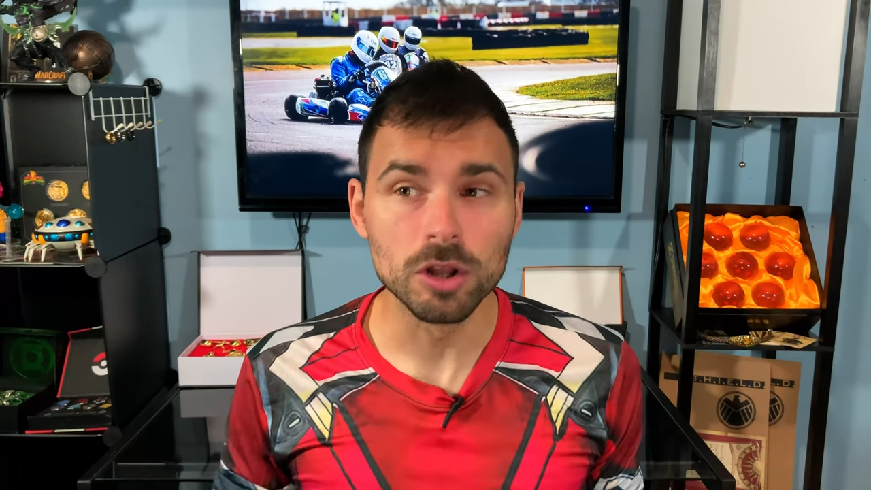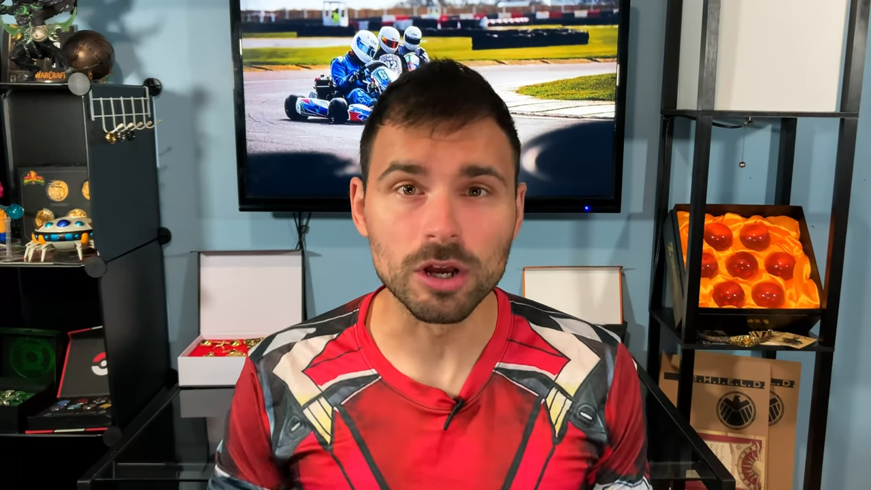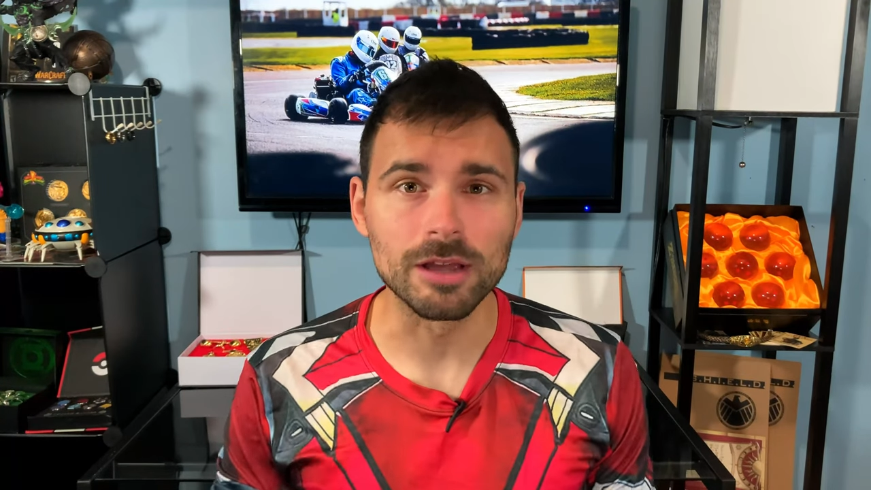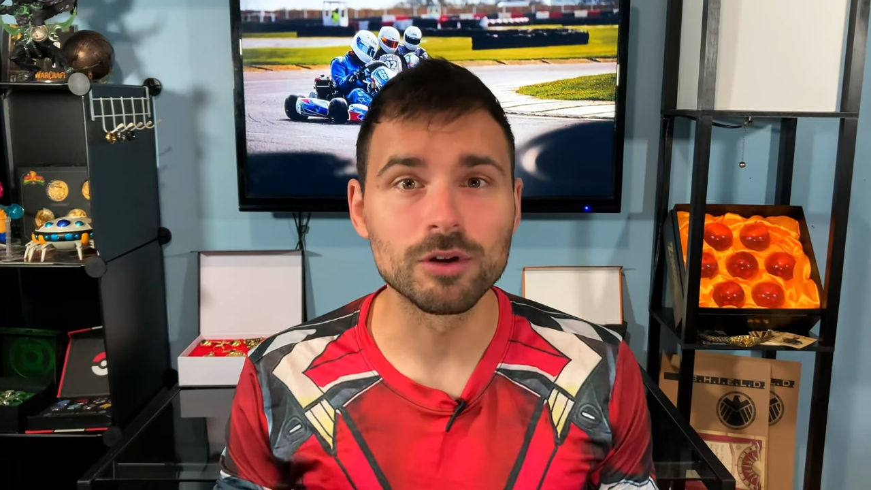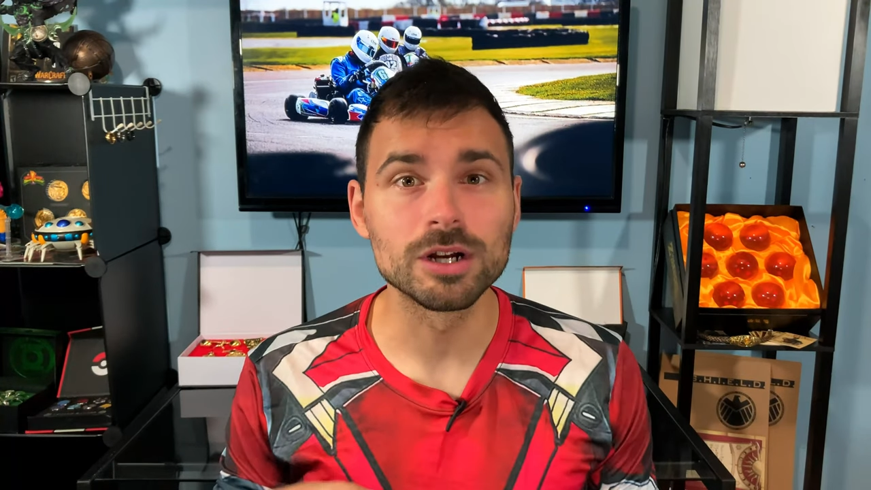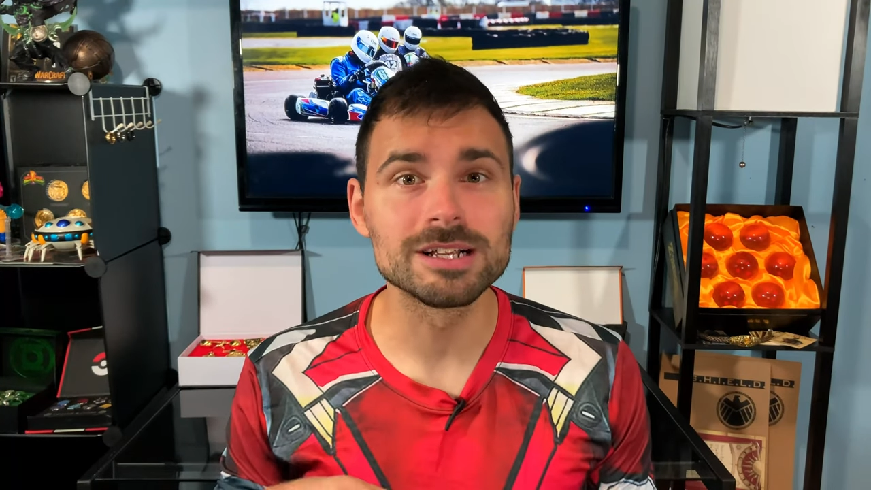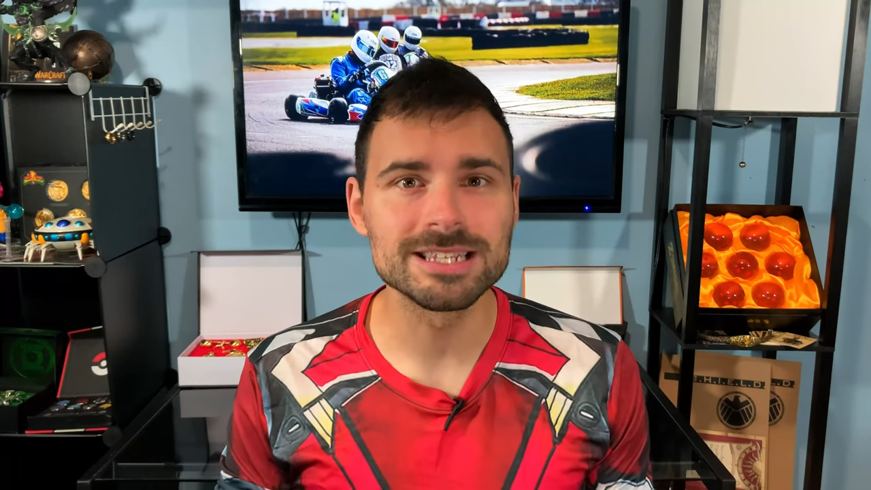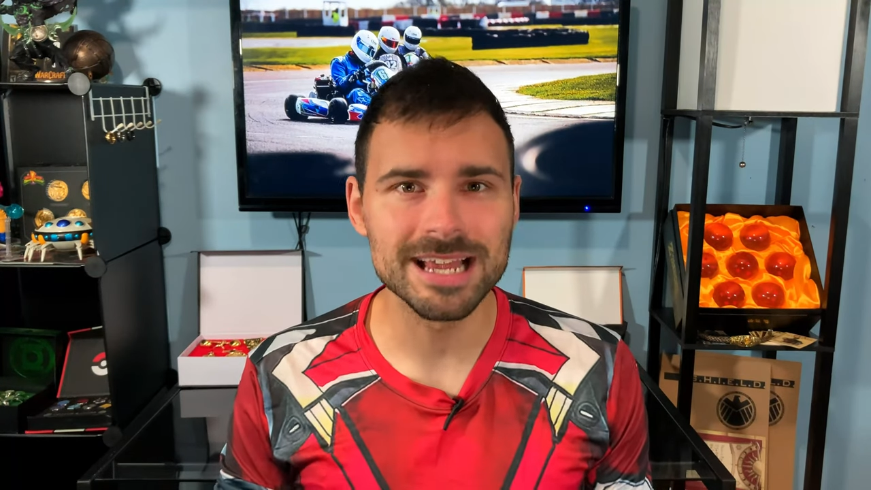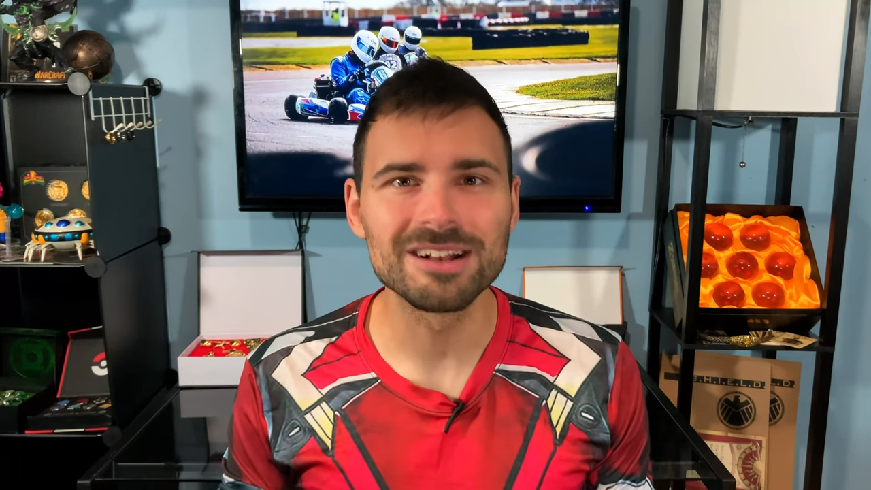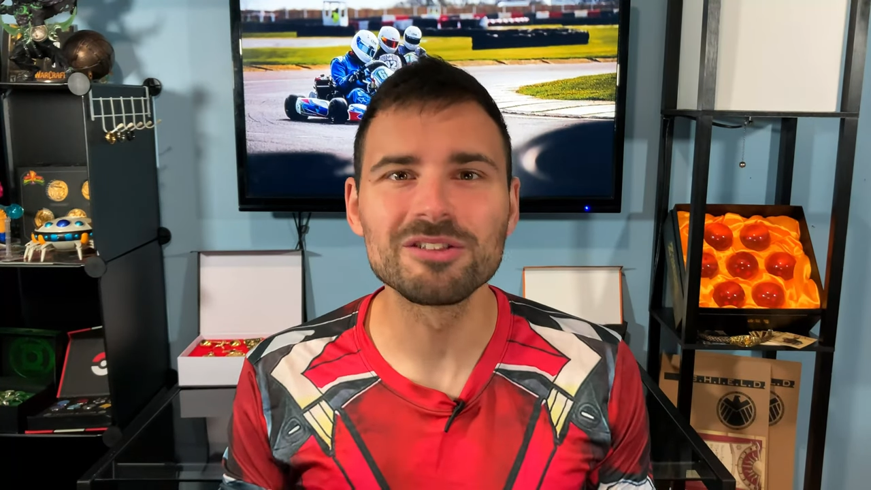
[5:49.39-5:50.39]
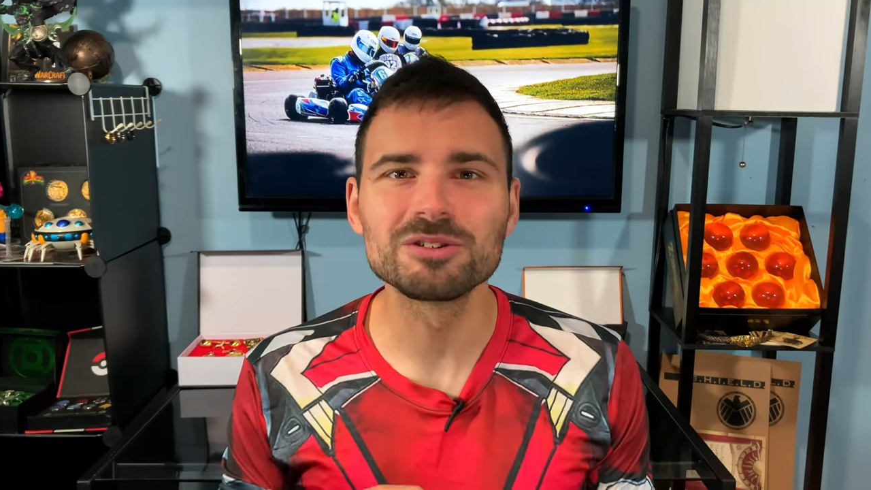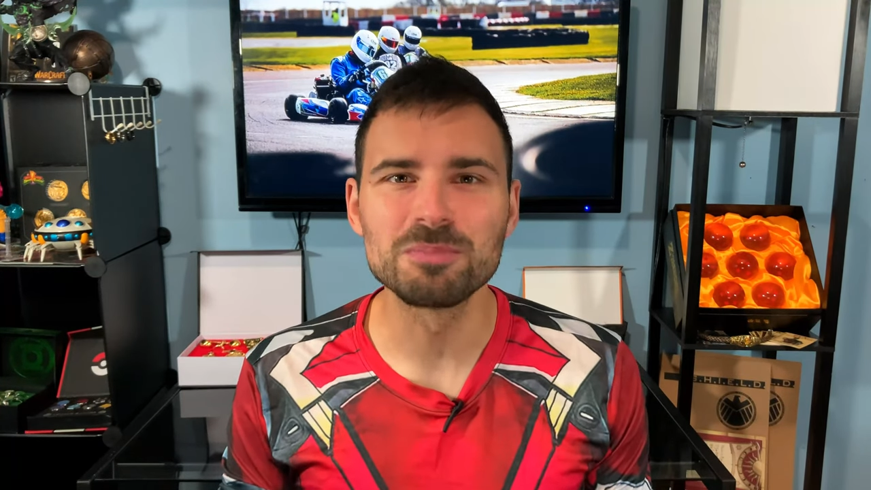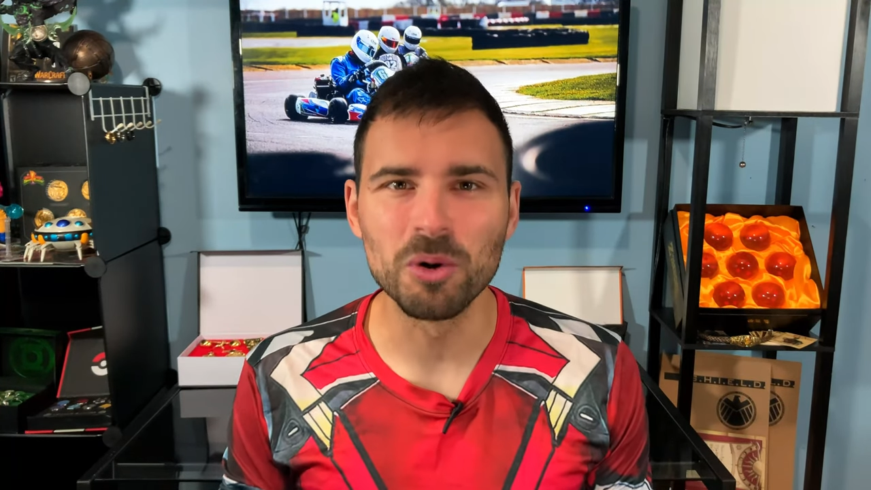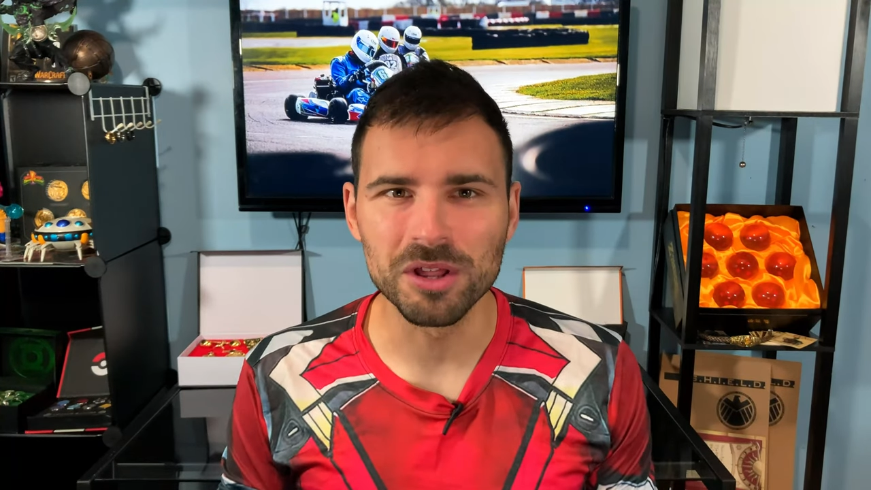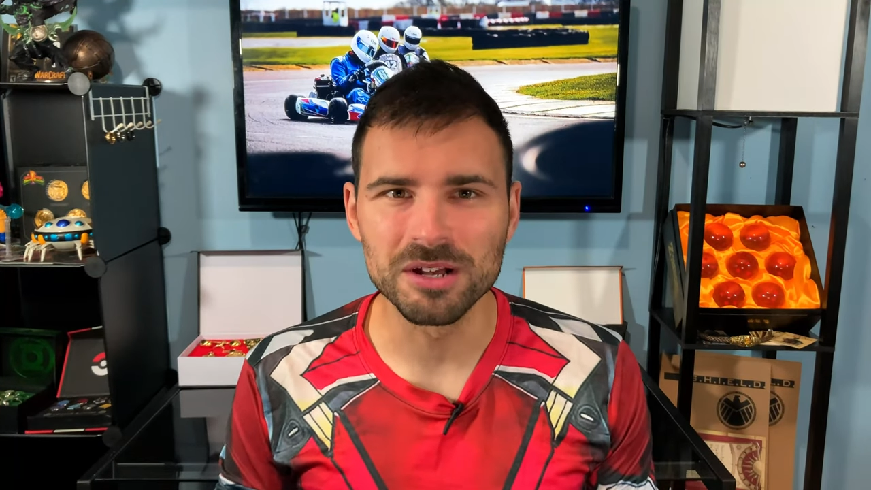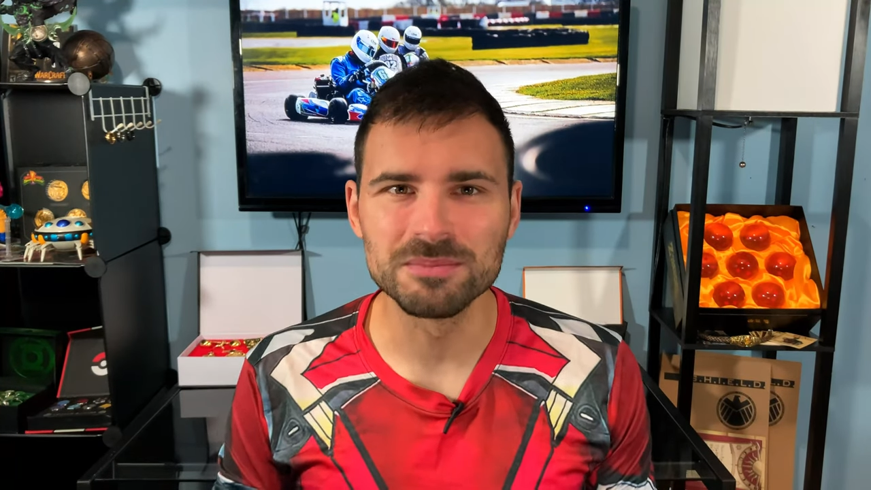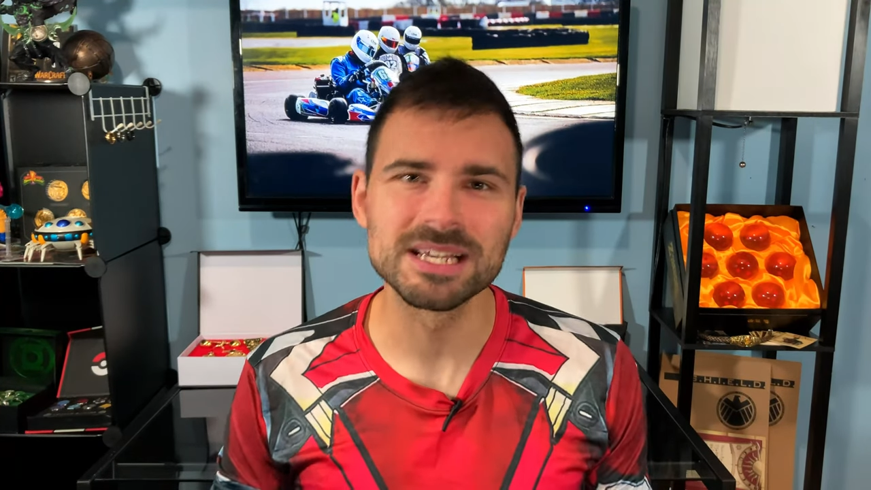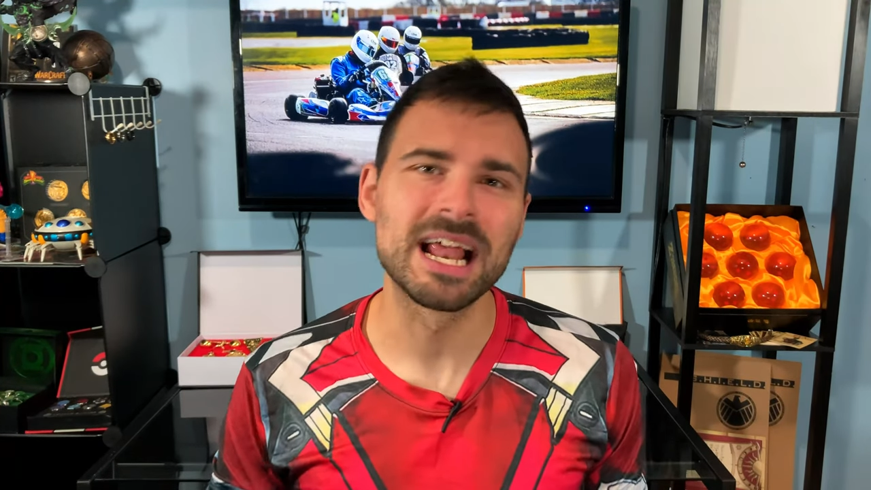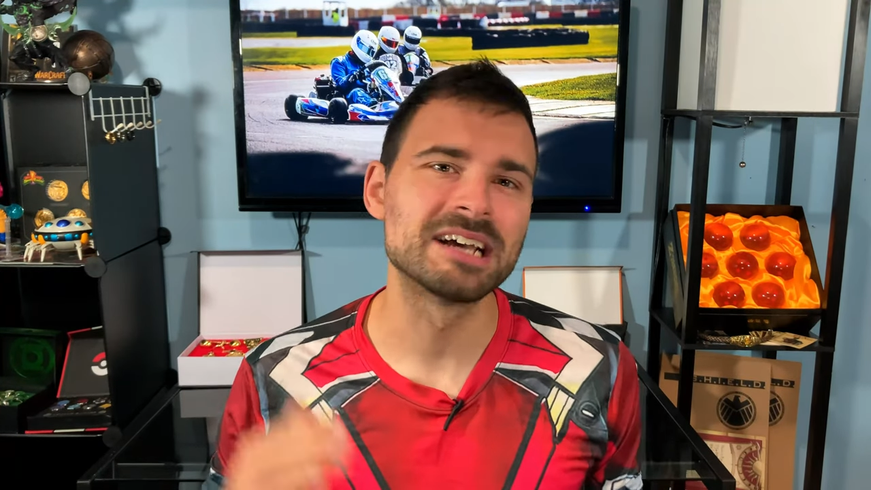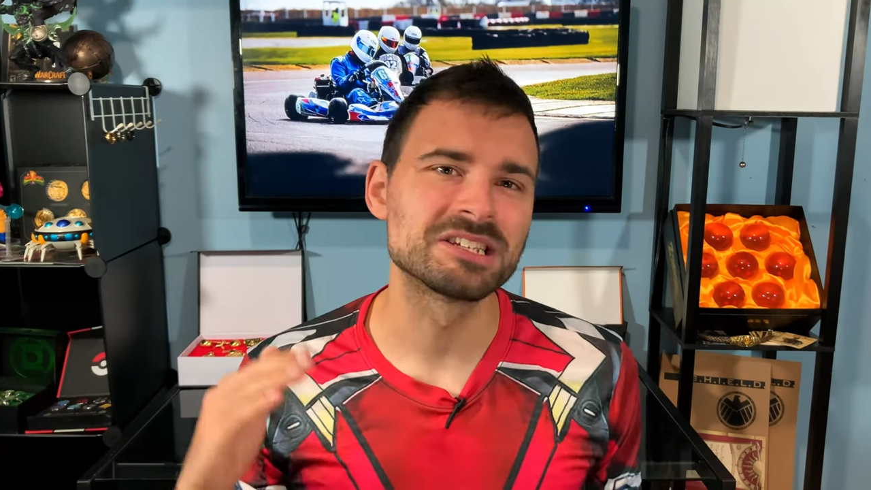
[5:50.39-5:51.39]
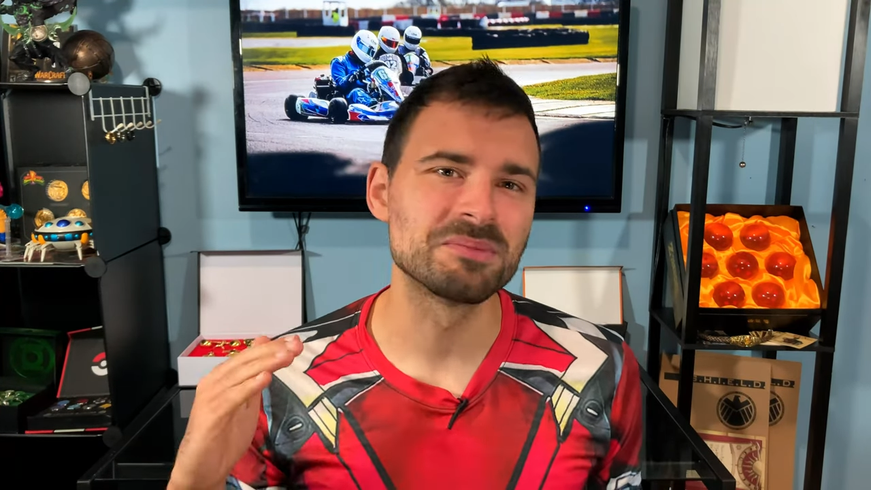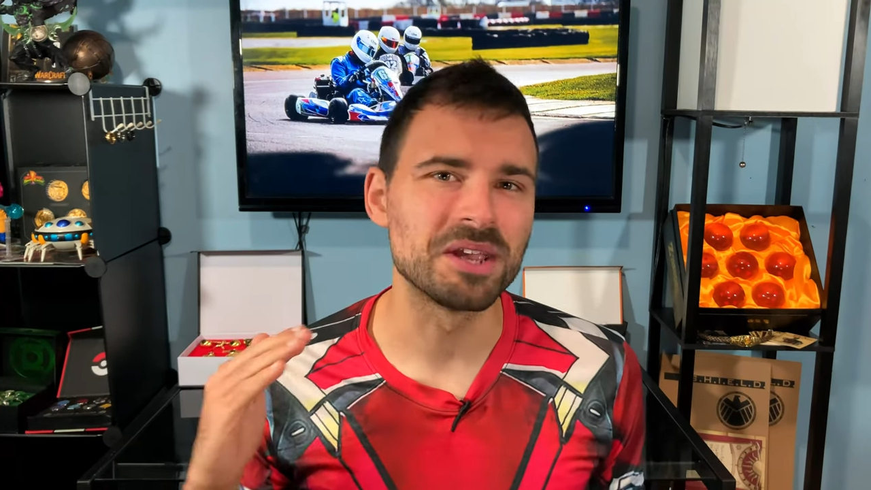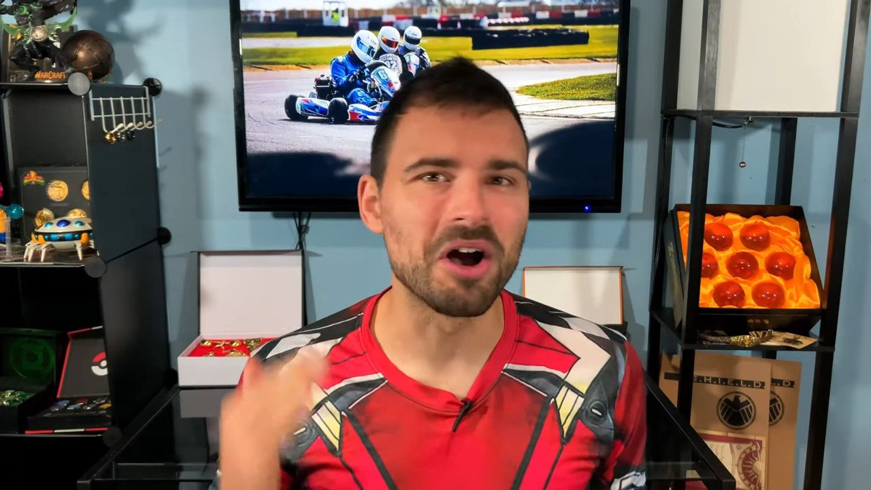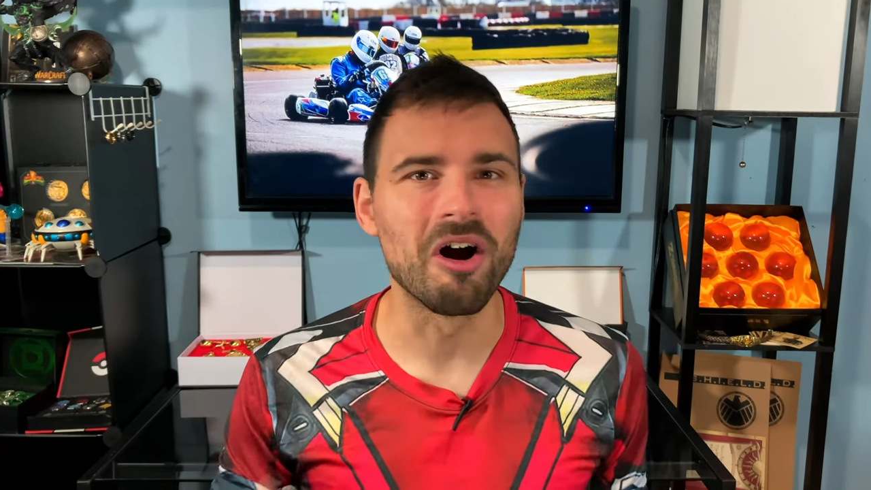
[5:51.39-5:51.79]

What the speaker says: Look, if you're gonna stand on those podiums, it has to be